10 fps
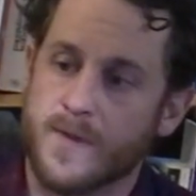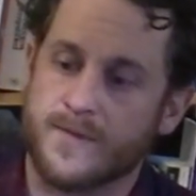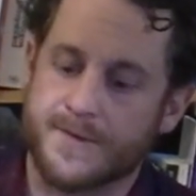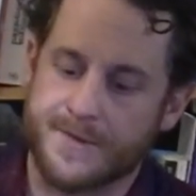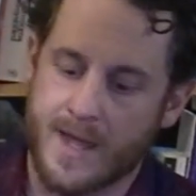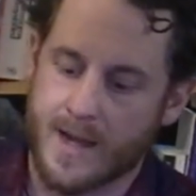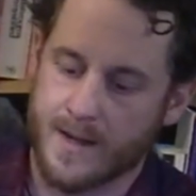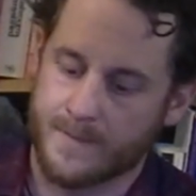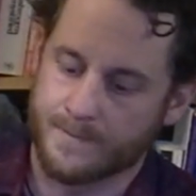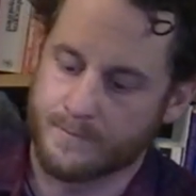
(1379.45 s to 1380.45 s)
bivy sack
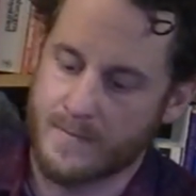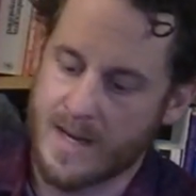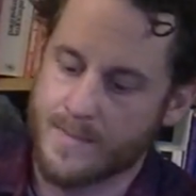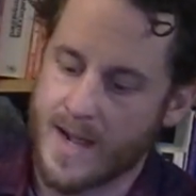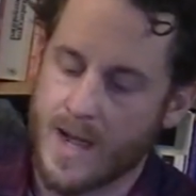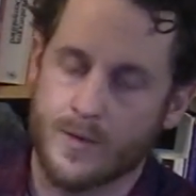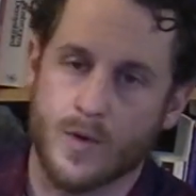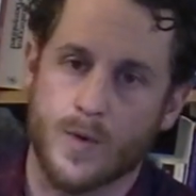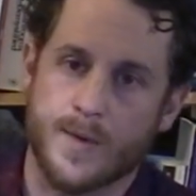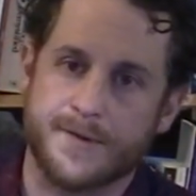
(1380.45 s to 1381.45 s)
made by
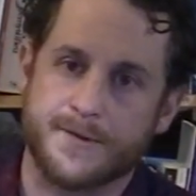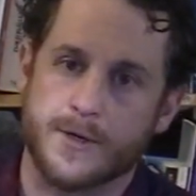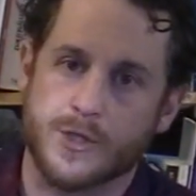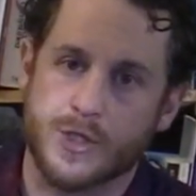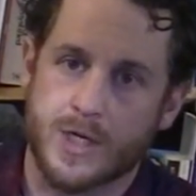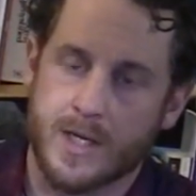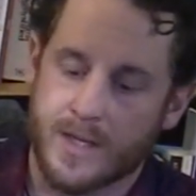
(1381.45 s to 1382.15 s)
Outdoor Research